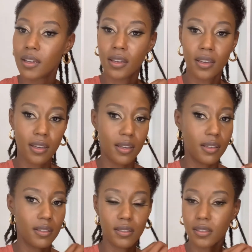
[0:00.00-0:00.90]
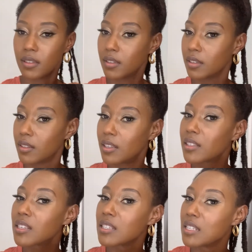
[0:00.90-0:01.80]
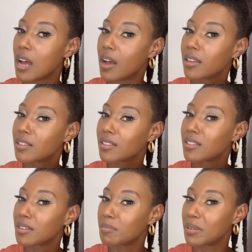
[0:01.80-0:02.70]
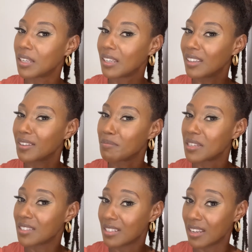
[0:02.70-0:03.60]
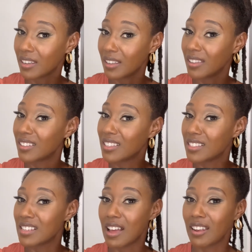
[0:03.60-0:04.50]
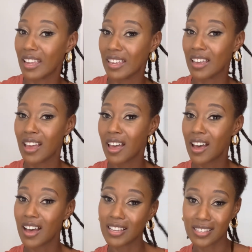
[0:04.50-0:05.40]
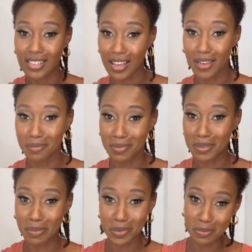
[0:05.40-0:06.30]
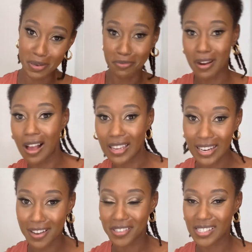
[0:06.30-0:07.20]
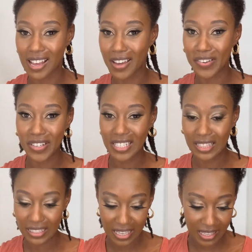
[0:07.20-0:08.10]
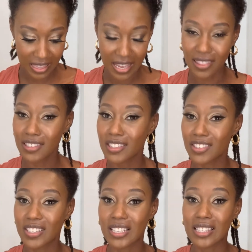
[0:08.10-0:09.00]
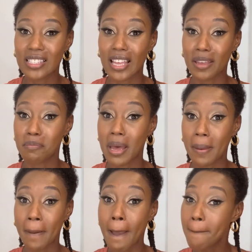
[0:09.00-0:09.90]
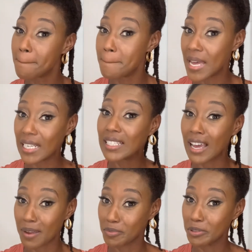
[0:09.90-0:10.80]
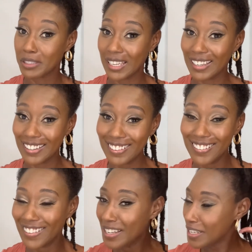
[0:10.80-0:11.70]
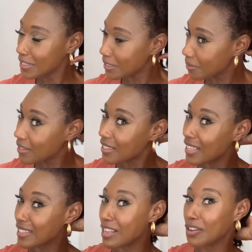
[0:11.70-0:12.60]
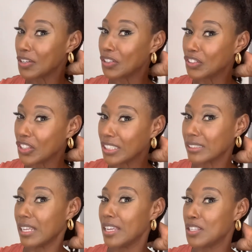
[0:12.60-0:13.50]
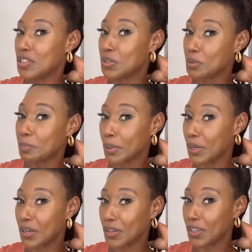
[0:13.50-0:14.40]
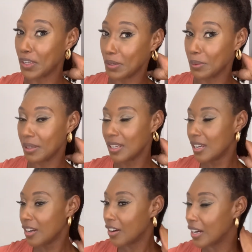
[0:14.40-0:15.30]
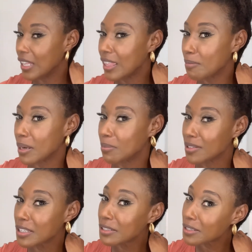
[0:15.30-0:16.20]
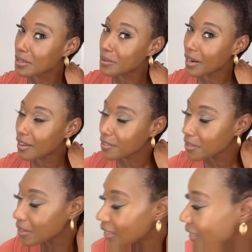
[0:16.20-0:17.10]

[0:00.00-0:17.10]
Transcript: And this is not to be mistaken. This is not like a style I'm supposed to be rocking outside or anything like that. This is just like my bedtime routine. So it's not gonna look like super cute or anything, but I'm just gonna turn around so you can